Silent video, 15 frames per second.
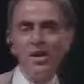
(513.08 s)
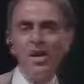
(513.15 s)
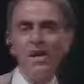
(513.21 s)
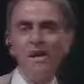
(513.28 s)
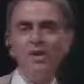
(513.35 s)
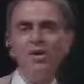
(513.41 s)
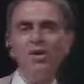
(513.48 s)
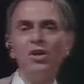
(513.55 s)

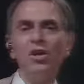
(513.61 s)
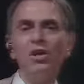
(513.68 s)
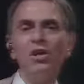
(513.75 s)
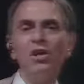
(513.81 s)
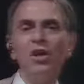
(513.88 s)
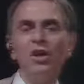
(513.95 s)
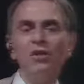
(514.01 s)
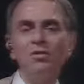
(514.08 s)
And
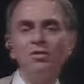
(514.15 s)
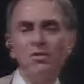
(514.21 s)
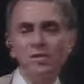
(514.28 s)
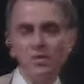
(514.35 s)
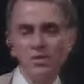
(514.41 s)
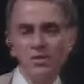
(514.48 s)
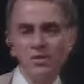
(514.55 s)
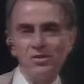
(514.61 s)
none of
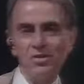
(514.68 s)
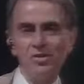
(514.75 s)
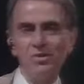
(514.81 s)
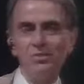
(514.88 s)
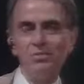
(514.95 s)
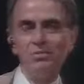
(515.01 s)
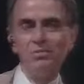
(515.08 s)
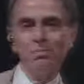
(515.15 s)
this,
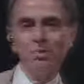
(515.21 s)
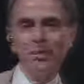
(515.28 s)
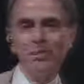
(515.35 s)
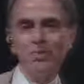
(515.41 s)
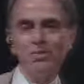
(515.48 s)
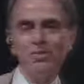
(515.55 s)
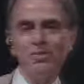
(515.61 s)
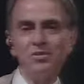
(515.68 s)

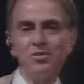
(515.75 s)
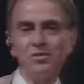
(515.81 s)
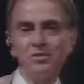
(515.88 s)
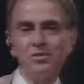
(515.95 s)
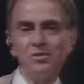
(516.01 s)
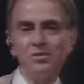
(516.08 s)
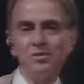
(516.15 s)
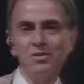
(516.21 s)
planets,
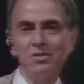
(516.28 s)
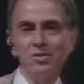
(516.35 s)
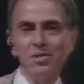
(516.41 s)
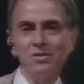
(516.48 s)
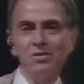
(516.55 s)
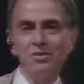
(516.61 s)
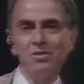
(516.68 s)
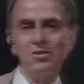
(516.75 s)

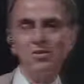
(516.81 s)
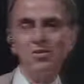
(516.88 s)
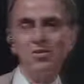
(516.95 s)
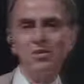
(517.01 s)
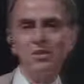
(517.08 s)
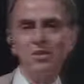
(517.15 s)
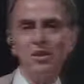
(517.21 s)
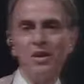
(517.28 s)
suns,
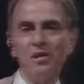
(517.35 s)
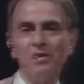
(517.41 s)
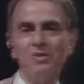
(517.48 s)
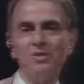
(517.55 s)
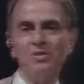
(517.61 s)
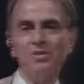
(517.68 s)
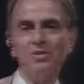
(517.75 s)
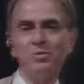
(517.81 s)

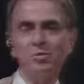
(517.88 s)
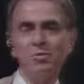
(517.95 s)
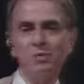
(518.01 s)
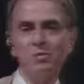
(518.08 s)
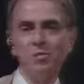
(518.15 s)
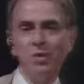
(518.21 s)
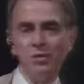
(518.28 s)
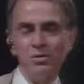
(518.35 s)
galaxies,
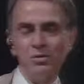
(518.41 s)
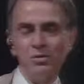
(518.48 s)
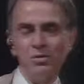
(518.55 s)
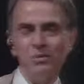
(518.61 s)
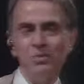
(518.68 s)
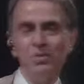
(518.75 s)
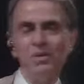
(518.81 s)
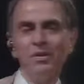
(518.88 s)
was around
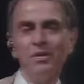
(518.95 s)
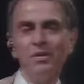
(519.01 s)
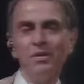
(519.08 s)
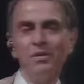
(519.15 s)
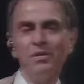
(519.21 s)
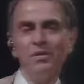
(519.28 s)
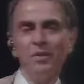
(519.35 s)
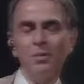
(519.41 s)

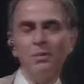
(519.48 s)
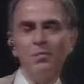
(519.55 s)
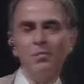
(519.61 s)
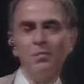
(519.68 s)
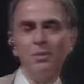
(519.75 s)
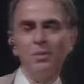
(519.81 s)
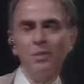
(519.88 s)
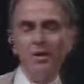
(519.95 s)
at the time of
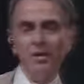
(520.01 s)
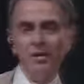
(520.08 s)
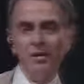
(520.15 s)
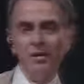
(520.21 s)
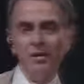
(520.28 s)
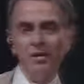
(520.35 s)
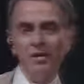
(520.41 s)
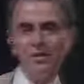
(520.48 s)
the Big Bang.
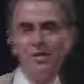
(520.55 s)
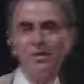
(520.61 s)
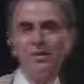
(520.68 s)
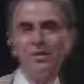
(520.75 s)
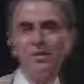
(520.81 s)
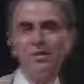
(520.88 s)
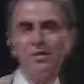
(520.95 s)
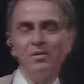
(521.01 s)

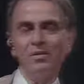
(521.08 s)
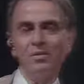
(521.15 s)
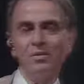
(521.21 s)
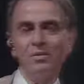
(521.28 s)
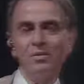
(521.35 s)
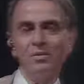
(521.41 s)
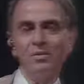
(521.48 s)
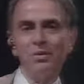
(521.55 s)
At the
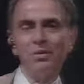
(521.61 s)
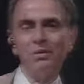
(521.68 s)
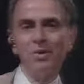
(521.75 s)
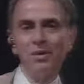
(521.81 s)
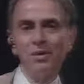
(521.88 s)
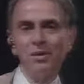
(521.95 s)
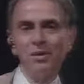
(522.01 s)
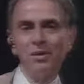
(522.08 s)
time of the Big
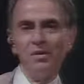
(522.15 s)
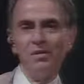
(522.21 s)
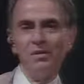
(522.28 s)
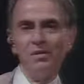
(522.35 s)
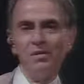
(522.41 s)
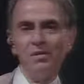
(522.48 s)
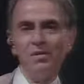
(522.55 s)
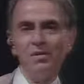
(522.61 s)
Bang,
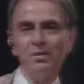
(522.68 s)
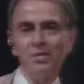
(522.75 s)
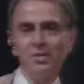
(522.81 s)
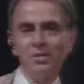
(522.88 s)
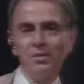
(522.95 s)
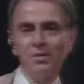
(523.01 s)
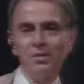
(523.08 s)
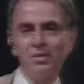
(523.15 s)
there
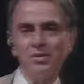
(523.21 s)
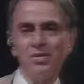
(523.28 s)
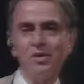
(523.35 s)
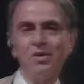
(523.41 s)
was